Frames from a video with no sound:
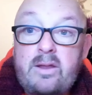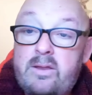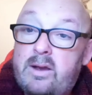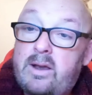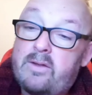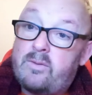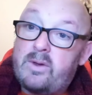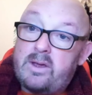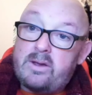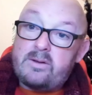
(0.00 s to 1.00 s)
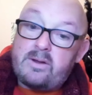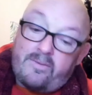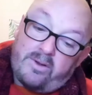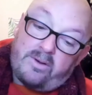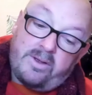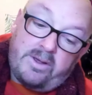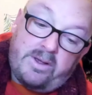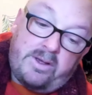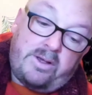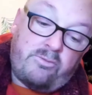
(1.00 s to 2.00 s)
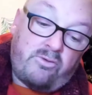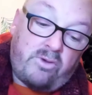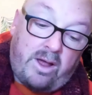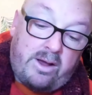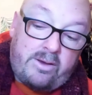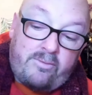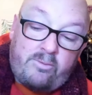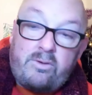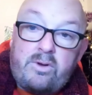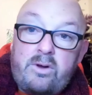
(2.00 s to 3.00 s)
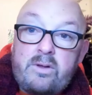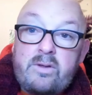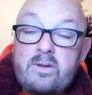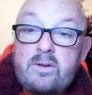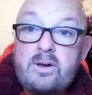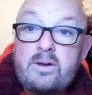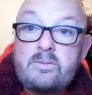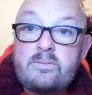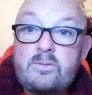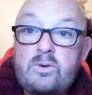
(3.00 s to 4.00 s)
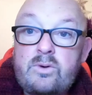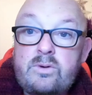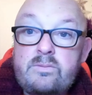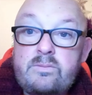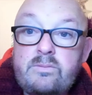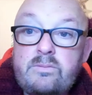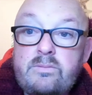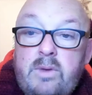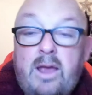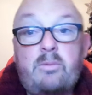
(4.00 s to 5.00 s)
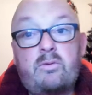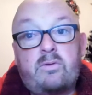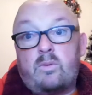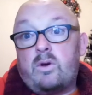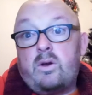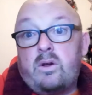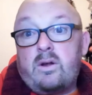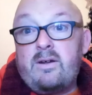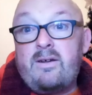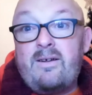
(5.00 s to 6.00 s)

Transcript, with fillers: than I did last week. I feel more alive, more alert, um, more able to work.